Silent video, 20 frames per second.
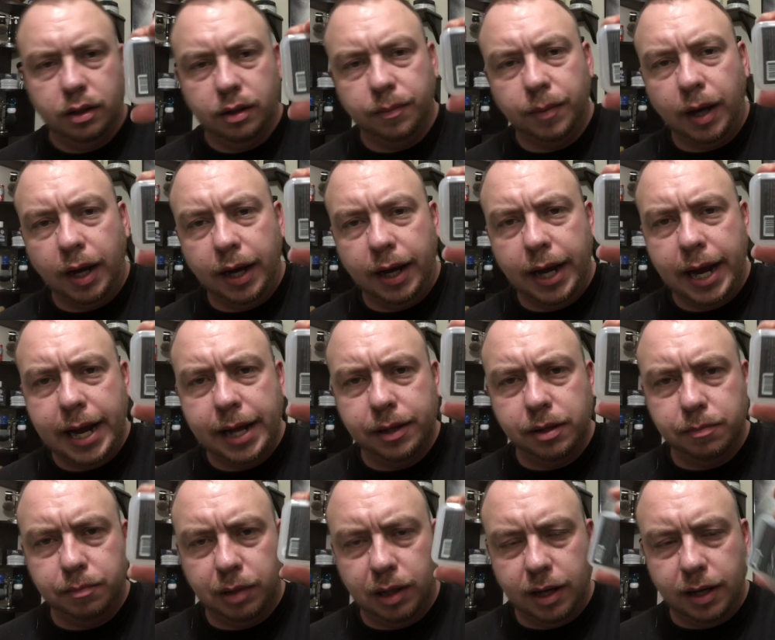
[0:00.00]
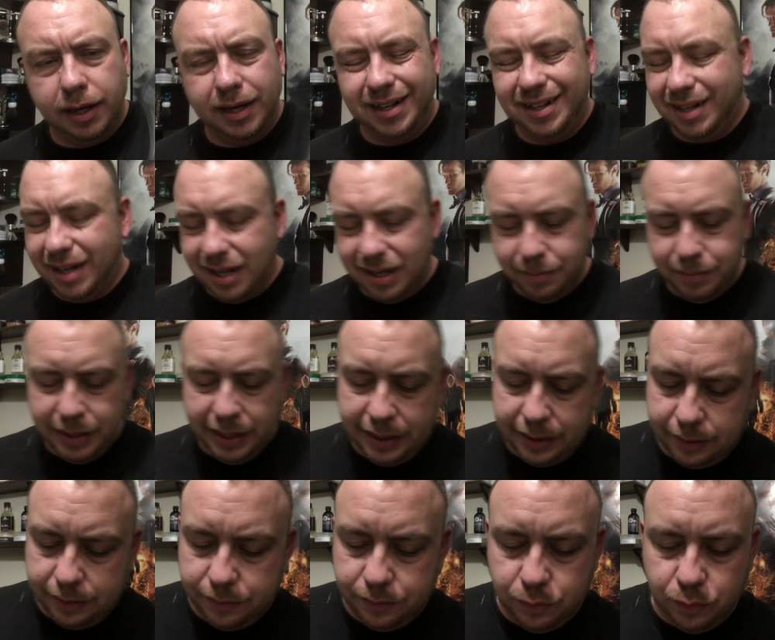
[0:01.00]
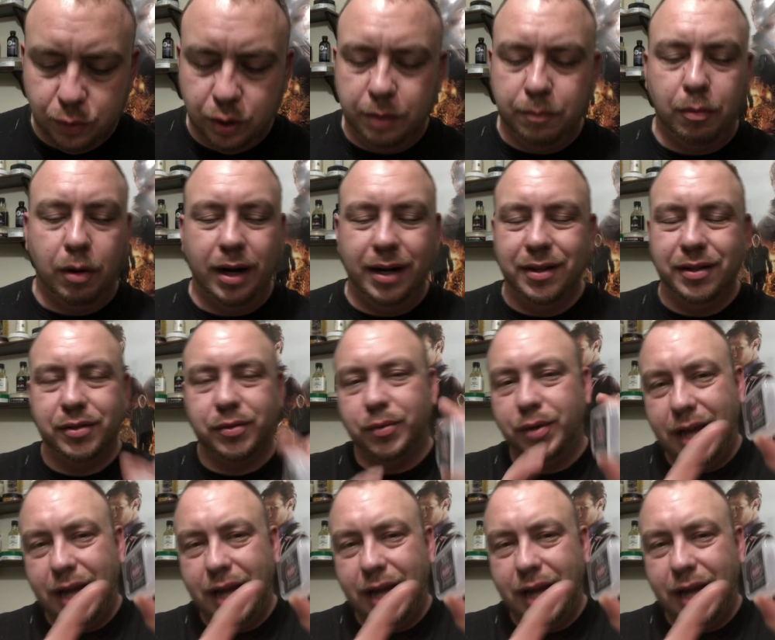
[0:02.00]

alum block. Doesn't matter what brand. This